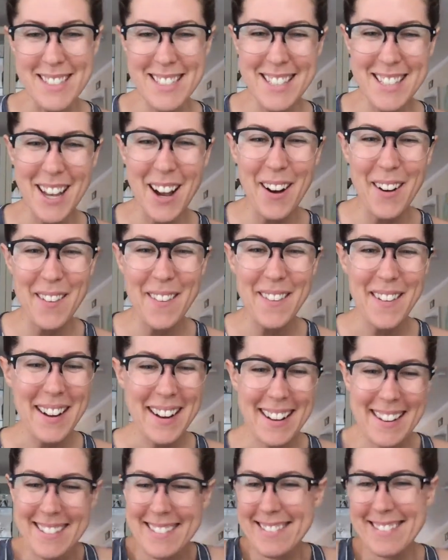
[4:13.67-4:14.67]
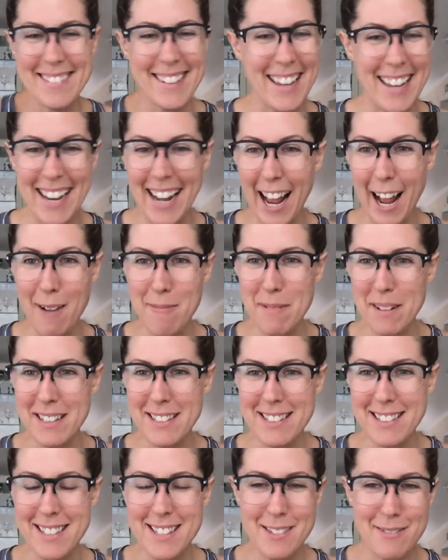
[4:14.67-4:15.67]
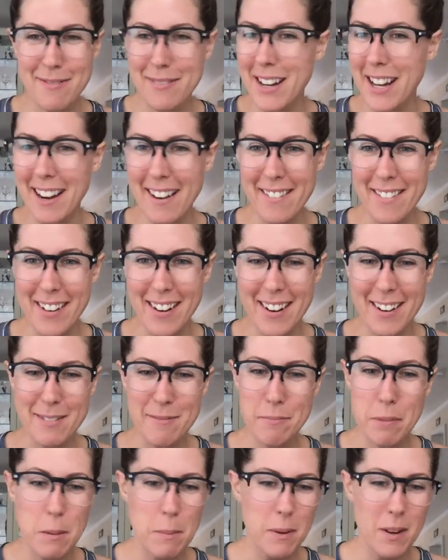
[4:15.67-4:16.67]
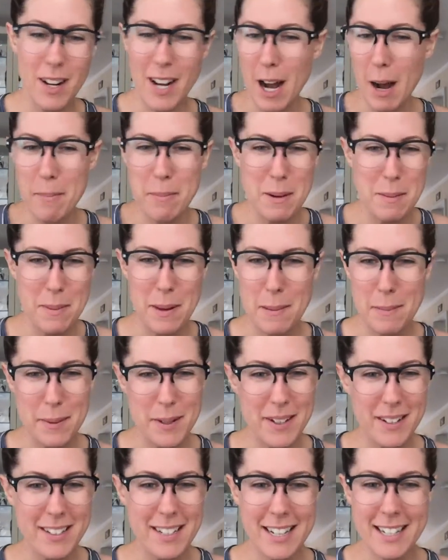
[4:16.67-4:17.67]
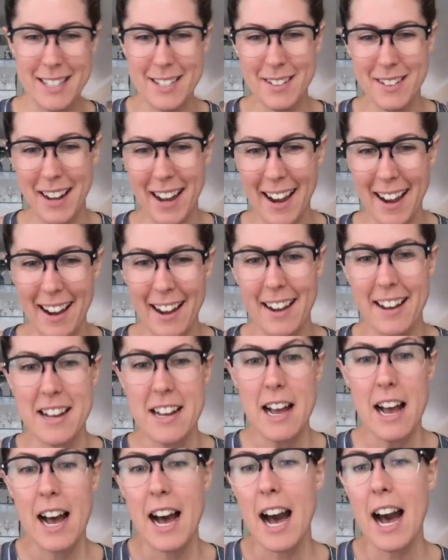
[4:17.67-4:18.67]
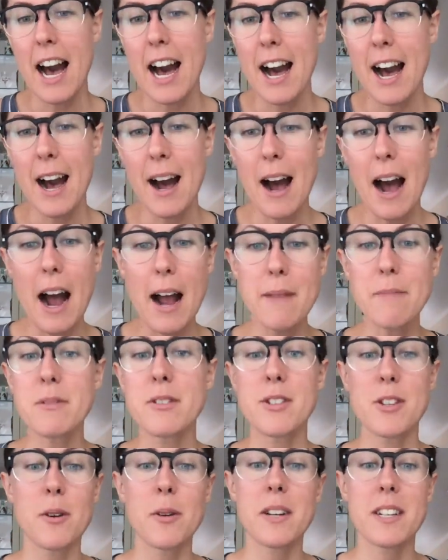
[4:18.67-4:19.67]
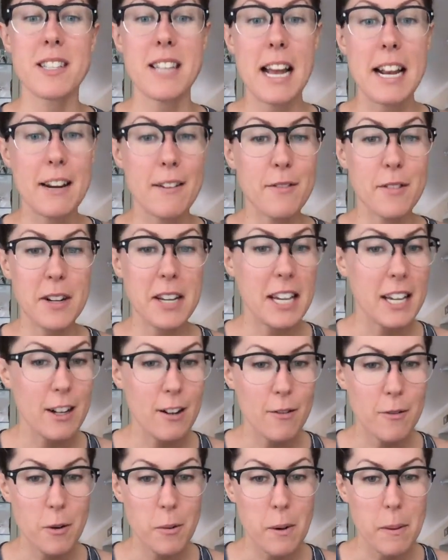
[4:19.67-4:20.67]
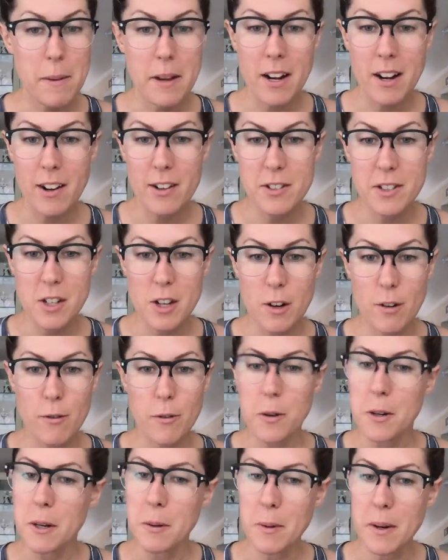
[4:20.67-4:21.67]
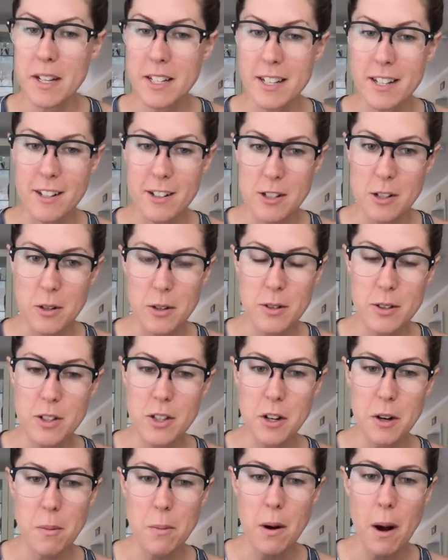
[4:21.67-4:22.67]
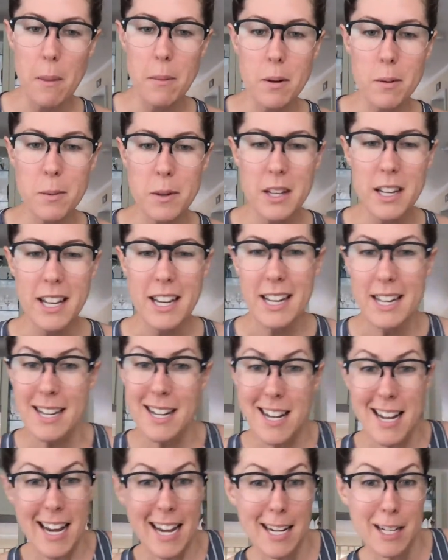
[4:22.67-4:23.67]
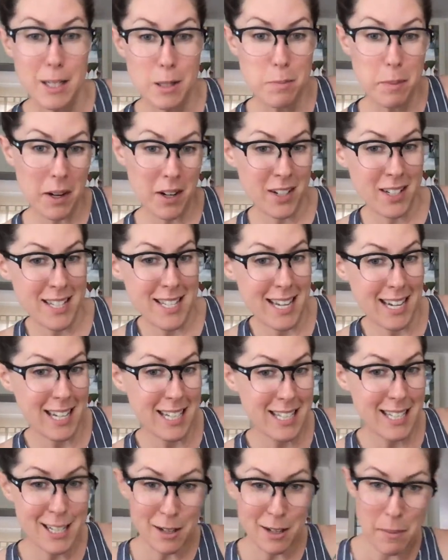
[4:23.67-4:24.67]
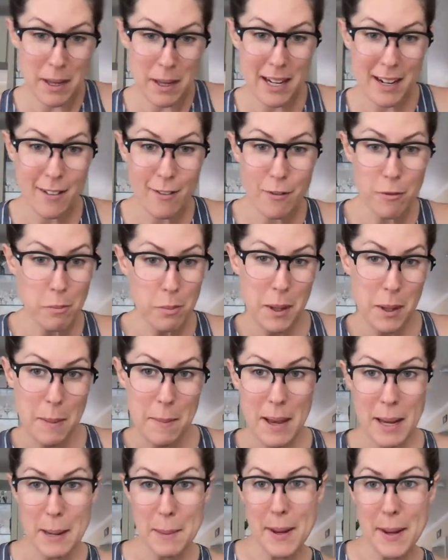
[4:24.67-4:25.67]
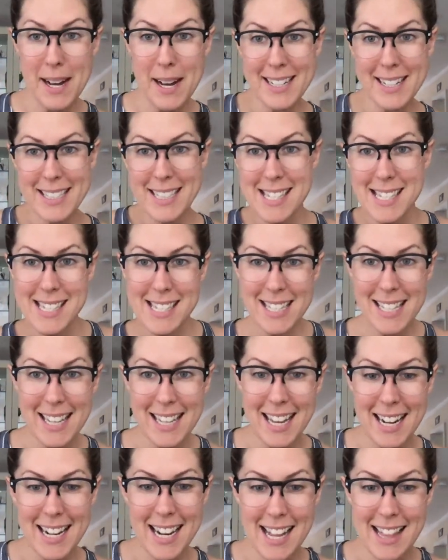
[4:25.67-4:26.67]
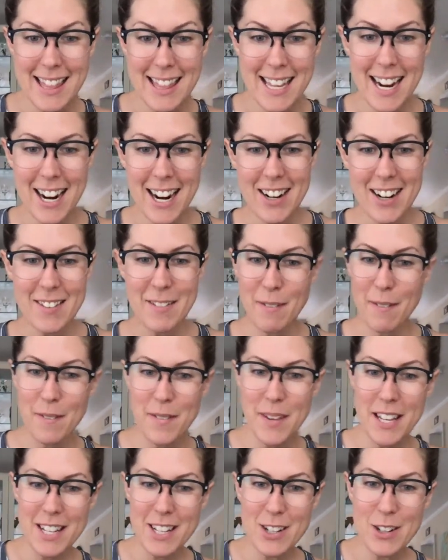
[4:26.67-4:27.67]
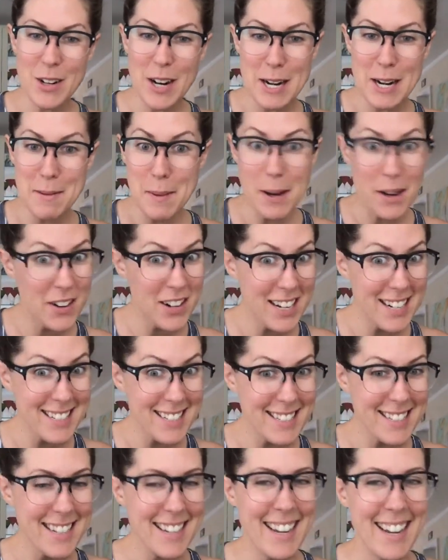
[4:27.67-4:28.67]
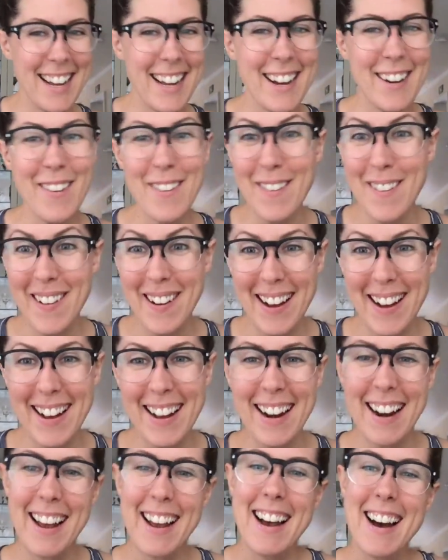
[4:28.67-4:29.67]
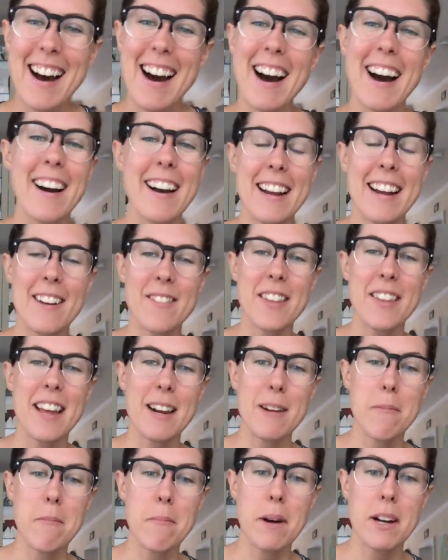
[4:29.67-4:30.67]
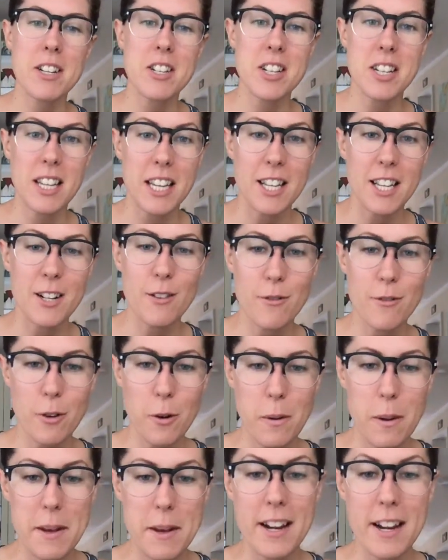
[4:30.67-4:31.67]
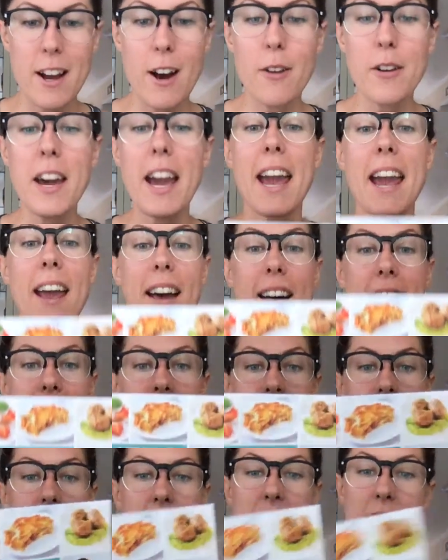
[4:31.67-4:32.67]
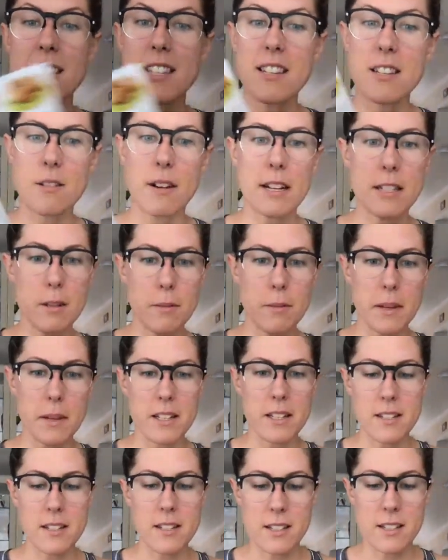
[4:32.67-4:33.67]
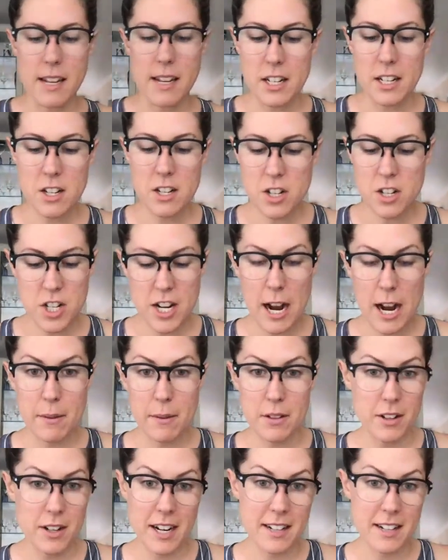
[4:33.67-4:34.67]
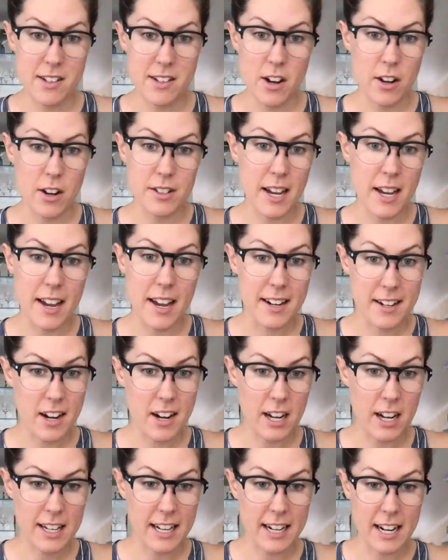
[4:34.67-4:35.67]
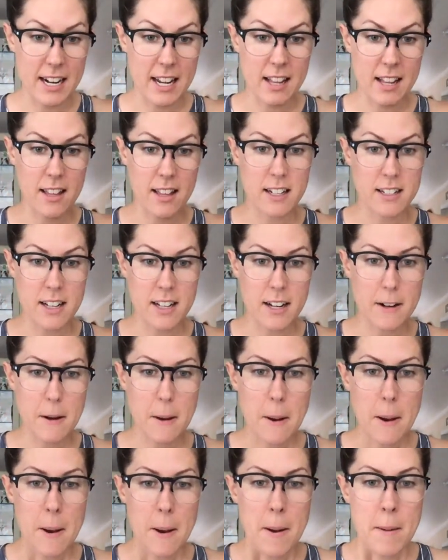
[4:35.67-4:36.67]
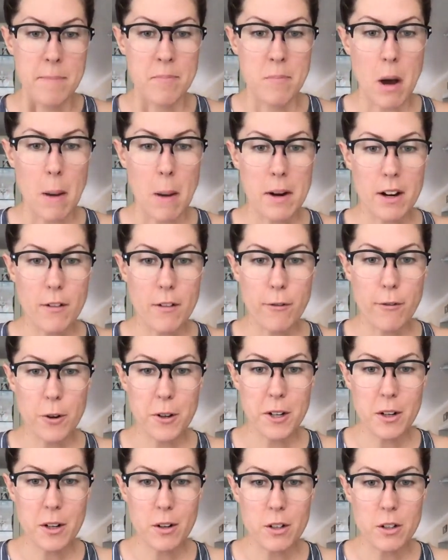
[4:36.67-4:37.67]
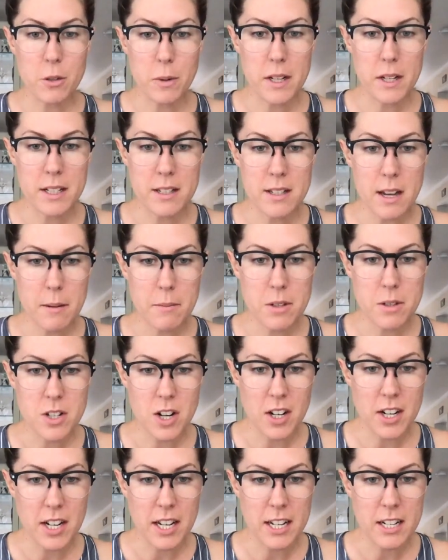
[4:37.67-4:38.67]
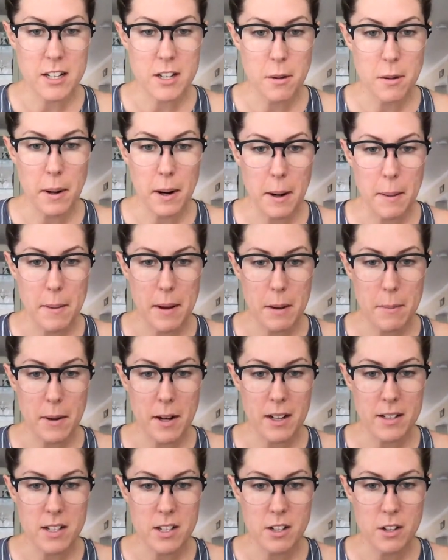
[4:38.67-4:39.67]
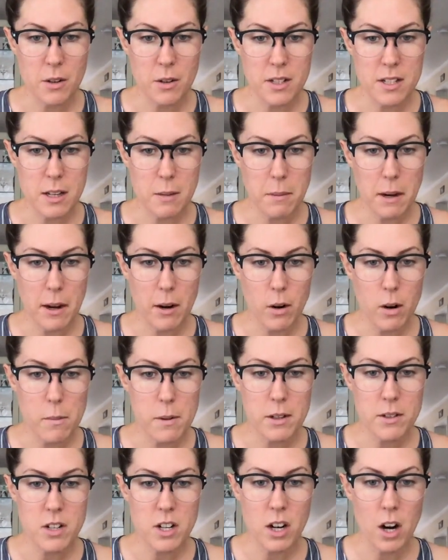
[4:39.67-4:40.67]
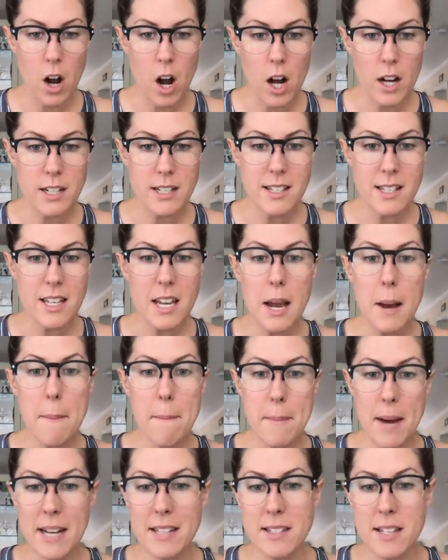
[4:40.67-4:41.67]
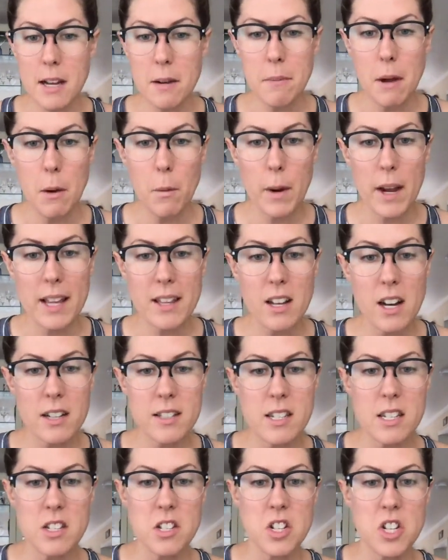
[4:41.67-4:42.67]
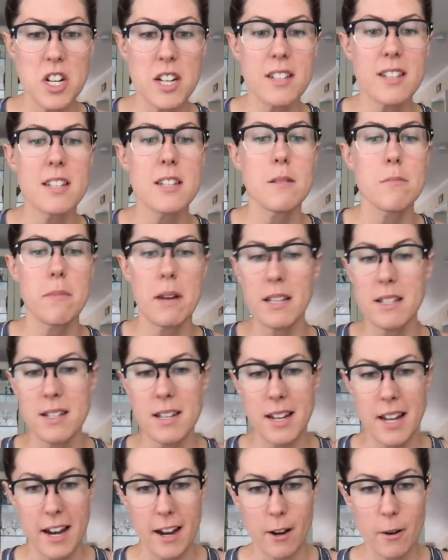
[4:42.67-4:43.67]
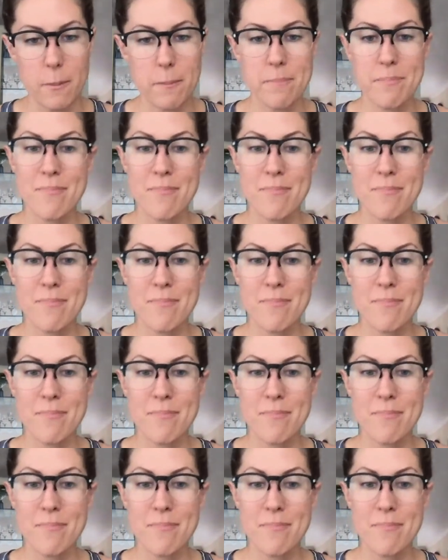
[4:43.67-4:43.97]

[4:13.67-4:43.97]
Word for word: So, it happens. Whatever. People copy people. It's okay. Uh, I'm so excited for Keto for Women, also 41 years old. So you're probably experiencing a little bit of premenopause, getting in there, feeling great about it or not. Uh, I cover that a bunch in Keto for Women. Okay, let's get to these recipes because I could just chat with you guys all day and not get anything done. Mama of four year old twins, I'm starting into the perimenopause and noticing my hormones are honestly a mess and my weight loss is just as messy now